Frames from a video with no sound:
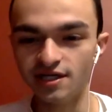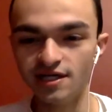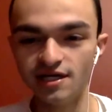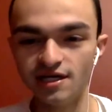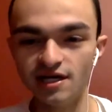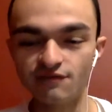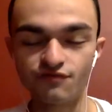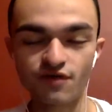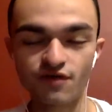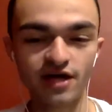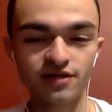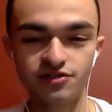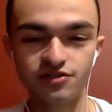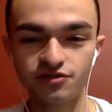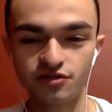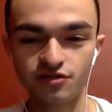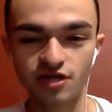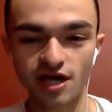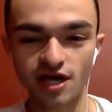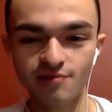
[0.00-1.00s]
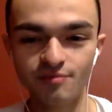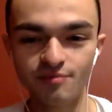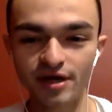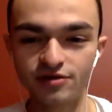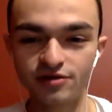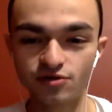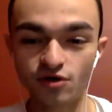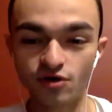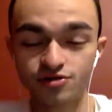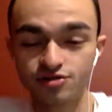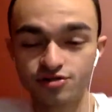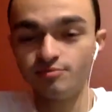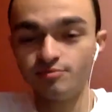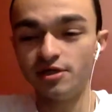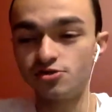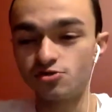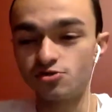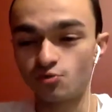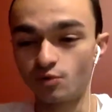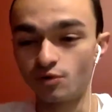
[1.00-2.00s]
And if that's your game, that's
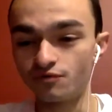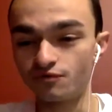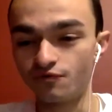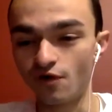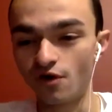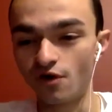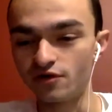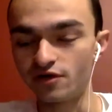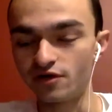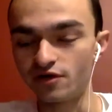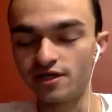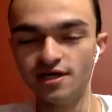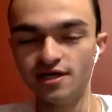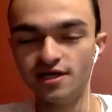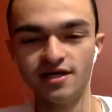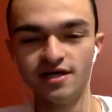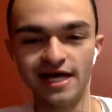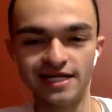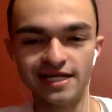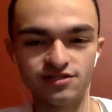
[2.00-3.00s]
awesome. They just weren't falling.